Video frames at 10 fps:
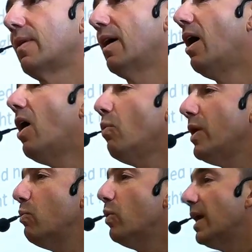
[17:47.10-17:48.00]
Are we
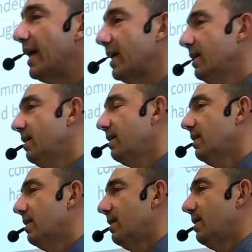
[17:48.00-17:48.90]
willing
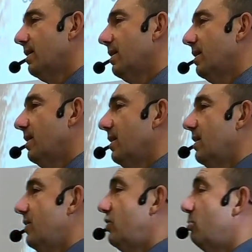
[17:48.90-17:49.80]

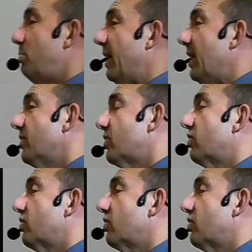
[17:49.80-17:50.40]
to be, as the